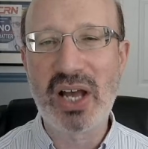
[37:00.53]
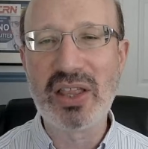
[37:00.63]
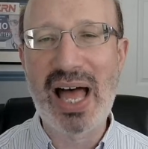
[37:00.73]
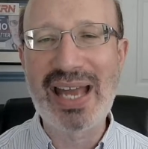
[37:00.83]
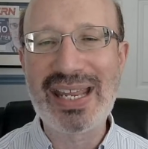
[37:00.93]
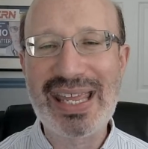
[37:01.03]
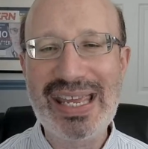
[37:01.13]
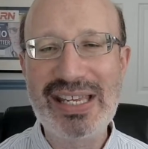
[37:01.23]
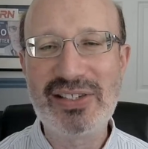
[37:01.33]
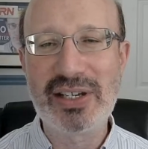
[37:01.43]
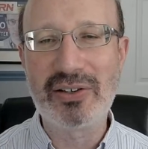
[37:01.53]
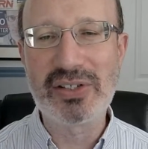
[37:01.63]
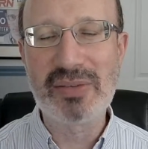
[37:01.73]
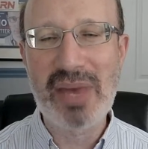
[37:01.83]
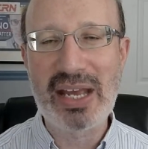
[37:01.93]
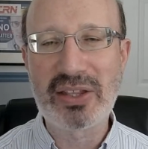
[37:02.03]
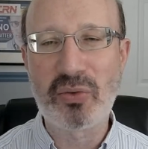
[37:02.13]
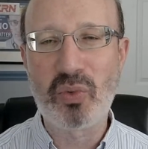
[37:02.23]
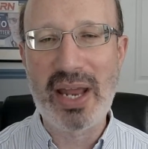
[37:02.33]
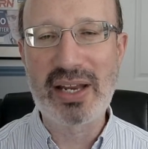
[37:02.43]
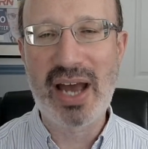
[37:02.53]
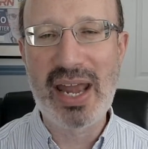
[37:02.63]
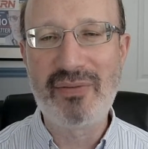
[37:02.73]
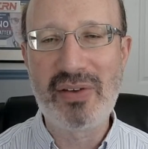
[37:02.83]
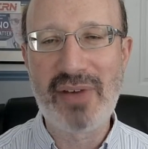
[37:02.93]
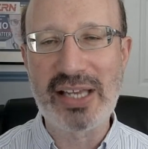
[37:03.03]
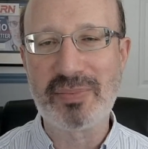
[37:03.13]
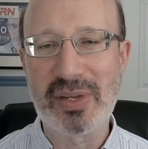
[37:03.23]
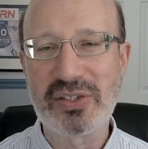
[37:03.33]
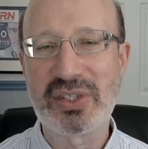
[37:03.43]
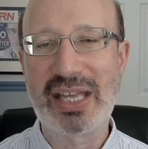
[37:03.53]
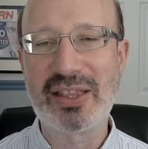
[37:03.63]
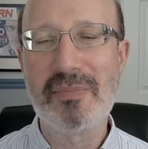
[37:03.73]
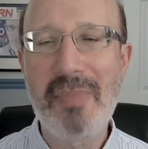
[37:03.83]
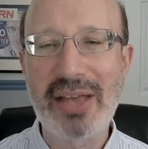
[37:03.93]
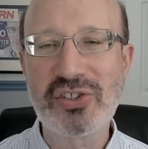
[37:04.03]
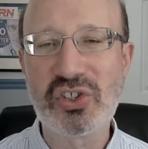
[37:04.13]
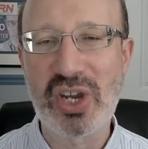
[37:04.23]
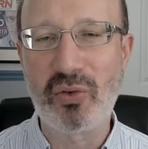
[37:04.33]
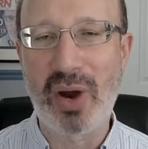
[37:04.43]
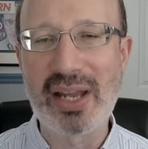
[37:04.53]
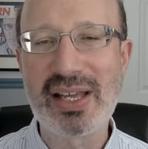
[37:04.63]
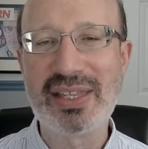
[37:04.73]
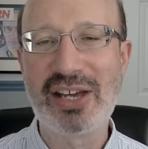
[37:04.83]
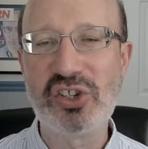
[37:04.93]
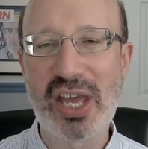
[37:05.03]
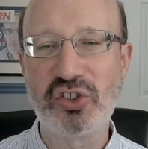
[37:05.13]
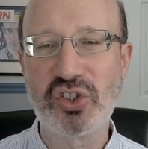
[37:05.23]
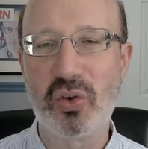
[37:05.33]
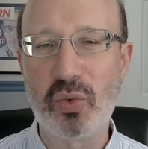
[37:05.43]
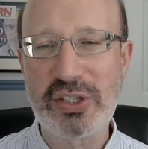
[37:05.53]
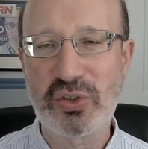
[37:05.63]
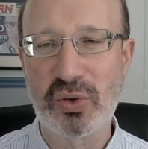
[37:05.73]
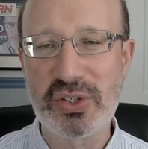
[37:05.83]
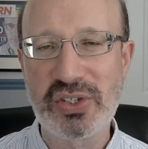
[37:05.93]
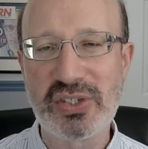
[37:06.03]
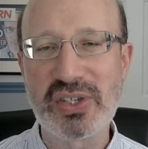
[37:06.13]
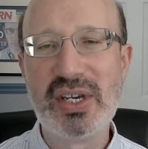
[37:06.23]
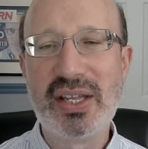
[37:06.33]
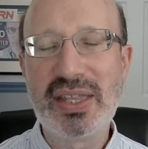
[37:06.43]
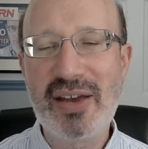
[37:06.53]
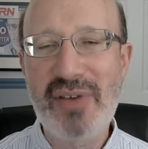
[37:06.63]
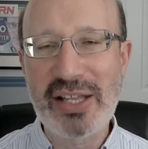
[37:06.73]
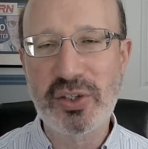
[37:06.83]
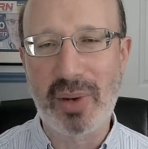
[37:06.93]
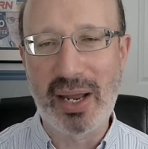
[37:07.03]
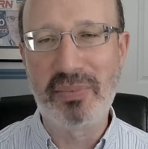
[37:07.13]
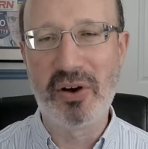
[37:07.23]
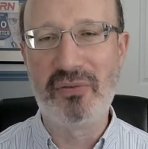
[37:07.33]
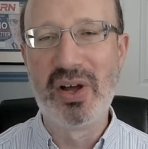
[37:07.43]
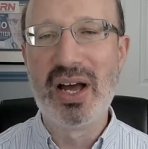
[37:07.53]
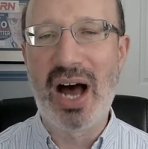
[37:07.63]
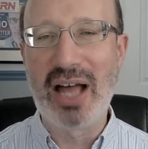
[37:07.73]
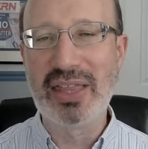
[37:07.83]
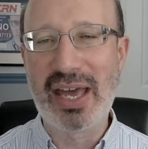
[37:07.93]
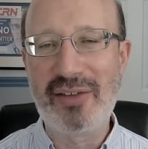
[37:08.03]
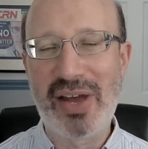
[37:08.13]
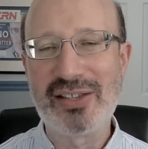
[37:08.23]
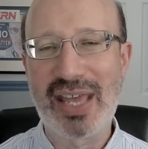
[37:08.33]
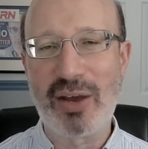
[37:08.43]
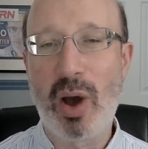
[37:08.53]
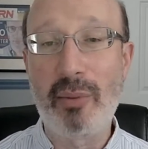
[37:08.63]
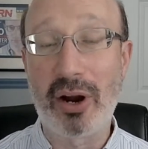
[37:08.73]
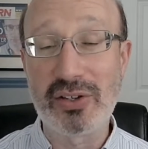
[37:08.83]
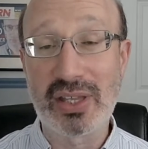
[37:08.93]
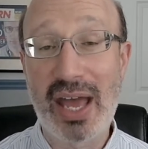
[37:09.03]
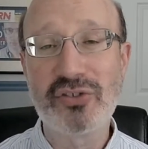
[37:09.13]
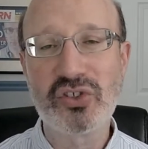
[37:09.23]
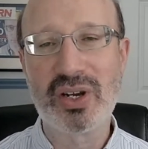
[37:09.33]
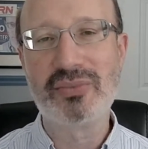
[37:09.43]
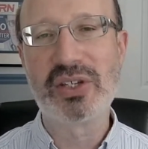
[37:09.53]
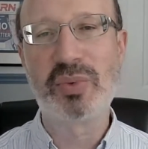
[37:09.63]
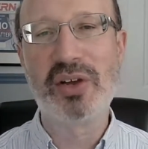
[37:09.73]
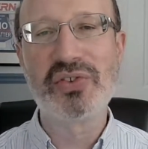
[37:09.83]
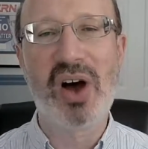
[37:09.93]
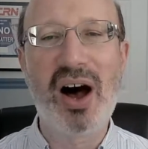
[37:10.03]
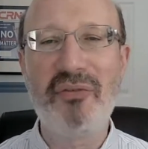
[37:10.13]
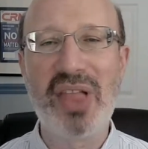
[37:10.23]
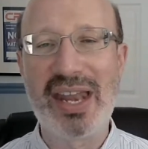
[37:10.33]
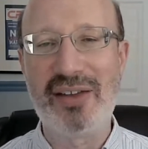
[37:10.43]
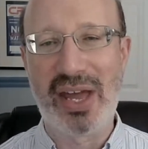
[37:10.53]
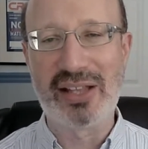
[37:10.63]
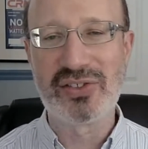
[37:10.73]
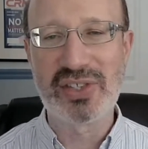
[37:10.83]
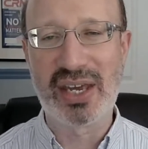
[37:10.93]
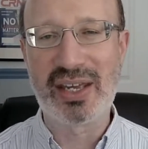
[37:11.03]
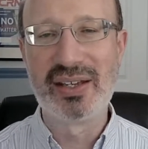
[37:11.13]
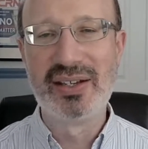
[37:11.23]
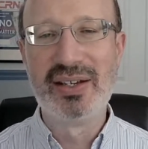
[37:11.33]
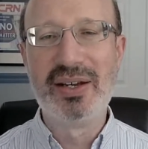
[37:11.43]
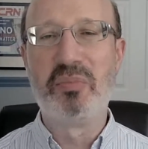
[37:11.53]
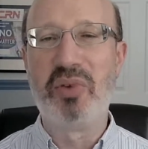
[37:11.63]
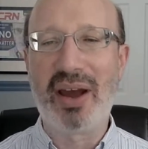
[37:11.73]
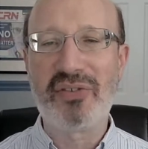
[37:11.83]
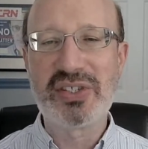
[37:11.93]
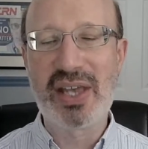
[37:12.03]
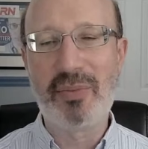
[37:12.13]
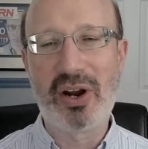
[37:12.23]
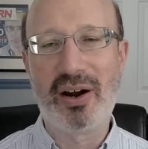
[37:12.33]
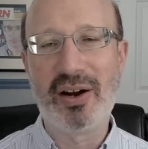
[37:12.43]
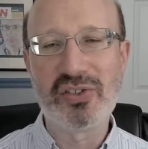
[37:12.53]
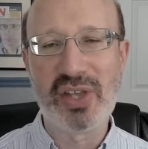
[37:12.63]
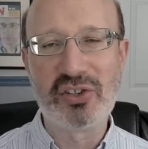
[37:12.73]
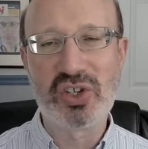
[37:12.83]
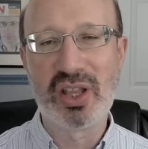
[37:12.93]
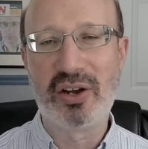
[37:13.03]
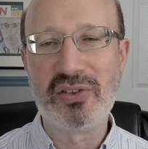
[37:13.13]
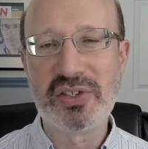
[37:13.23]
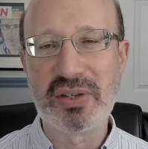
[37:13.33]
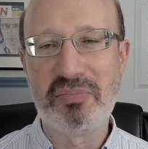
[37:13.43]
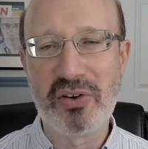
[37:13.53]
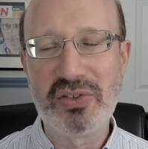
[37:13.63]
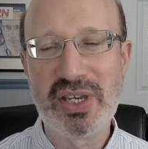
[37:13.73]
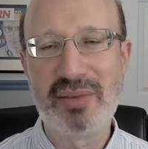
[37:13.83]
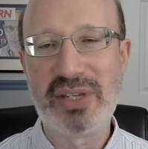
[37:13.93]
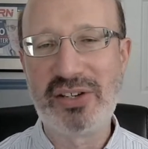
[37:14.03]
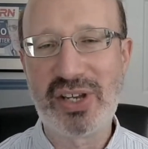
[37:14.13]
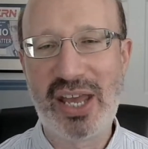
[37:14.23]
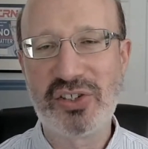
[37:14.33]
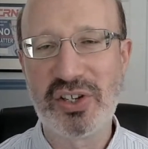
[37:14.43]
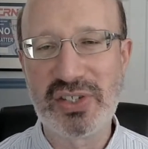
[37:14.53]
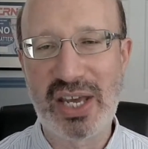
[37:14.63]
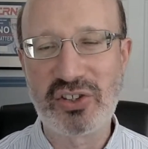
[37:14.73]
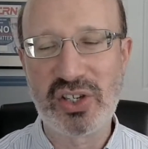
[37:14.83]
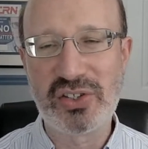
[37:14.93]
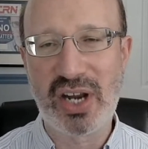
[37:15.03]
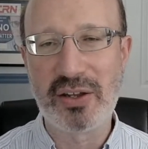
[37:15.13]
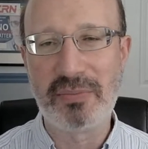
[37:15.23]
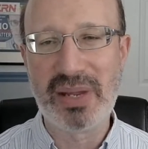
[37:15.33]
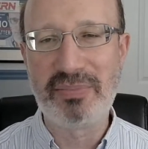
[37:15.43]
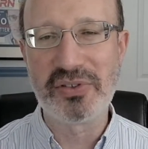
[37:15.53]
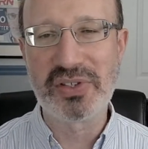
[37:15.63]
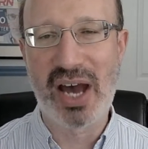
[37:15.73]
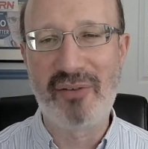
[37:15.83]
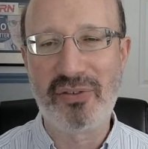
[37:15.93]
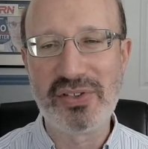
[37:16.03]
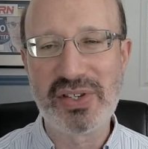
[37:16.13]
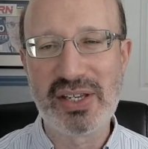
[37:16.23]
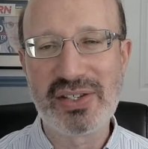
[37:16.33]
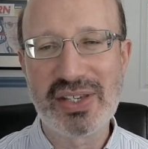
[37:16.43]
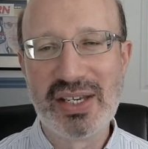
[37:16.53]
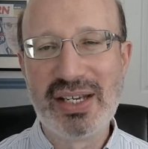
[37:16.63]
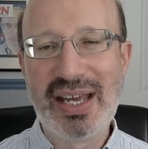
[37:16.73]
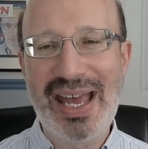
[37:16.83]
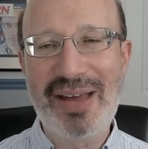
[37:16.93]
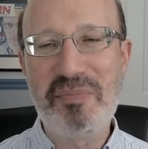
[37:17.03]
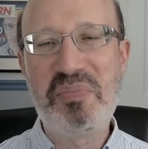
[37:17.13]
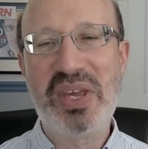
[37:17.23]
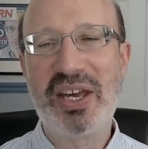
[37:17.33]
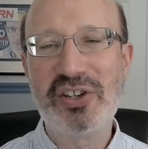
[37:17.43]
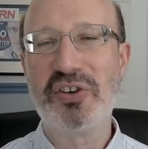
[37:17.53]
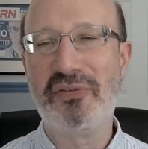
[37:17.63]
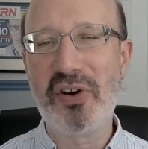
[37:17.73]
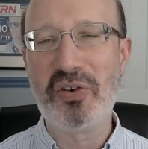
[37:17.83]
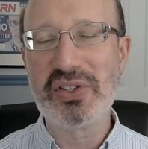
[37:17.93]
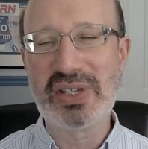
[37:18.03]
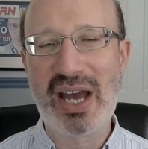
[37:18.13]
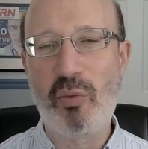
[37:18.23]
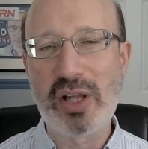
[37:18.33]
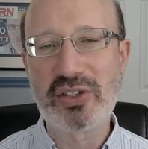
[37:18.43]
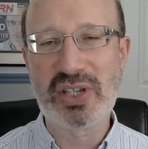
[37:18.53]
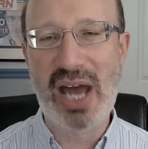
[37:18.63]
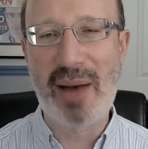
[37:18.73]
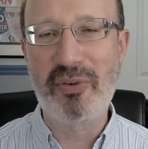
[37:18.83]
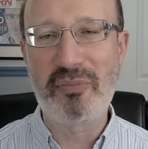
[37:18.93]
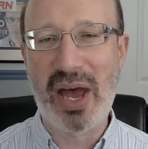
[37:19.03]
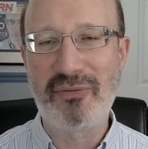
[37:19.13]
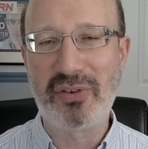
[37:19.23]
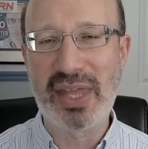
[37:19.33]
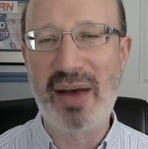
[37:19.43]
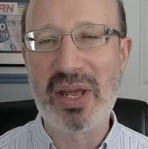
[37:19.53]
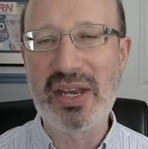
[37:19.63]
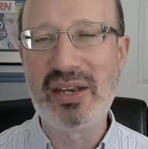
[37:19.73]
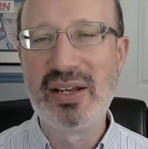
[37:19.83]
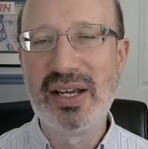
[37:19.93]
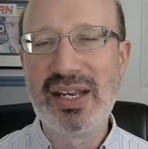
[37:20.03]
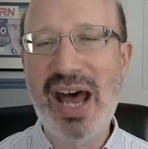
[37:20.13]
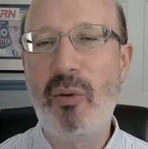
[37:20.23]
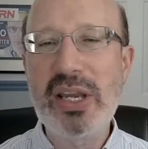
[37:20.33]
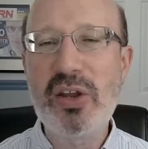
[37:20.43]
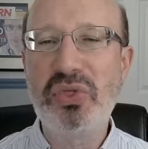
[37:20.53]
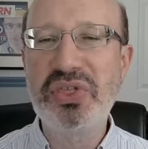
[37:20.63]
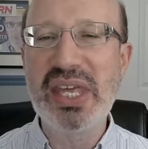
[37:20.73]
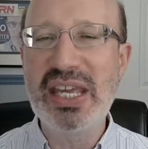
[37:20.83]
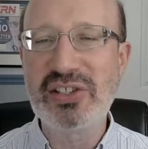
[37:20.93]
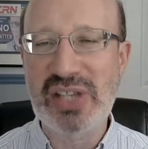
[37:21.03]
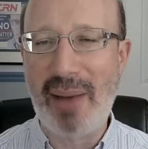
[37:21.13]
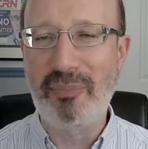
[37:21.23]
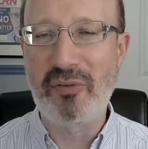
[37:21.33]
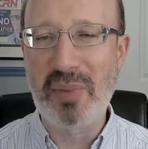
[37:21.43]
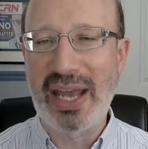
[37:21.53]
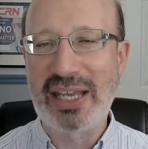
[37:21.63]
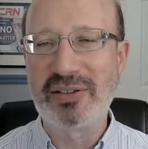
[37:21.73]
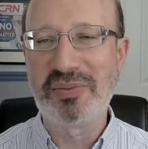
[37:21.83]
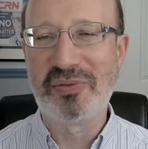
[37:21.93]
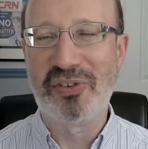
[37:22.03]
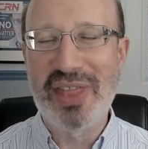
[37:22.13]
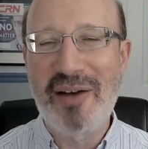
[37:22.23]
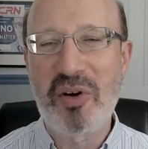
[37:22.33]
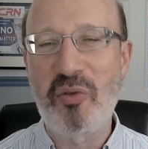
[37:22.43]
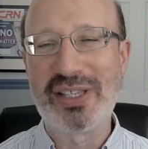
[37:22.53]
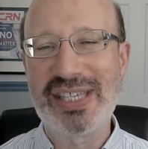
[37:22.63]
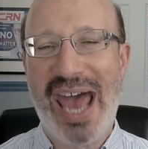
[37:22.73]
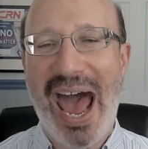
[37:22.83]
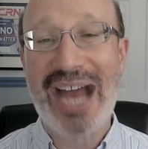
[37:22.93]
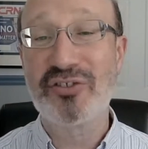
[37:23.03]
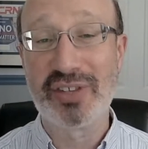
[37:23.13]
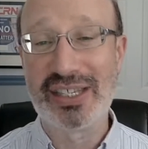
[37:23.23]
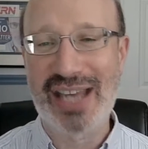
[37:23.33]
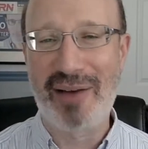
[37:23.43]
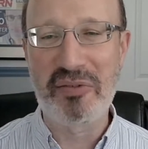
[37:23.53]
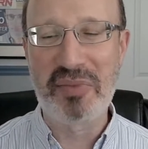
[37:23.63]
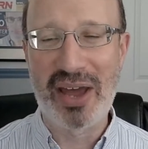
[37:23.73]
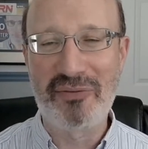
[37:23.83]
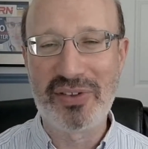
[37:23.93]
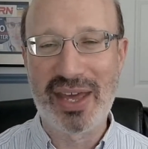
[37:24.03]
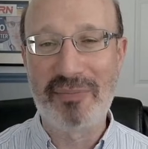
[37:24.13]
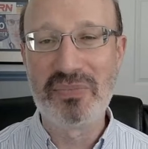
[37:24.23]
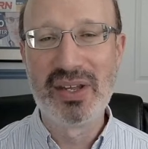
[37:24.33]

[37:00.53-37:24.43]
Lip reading: a lot easier to make the right kind of investments, to get the messaging right, get the educational resources, the events right, both online events like webinars and live streams, as well as offline events like breakfast seminars, lunch and learn symposiums, educational sessions at other people's conferences, because you're focusing on what's top of mind for them, and not what you think is top of mind for them, but what's actually top of mind for them,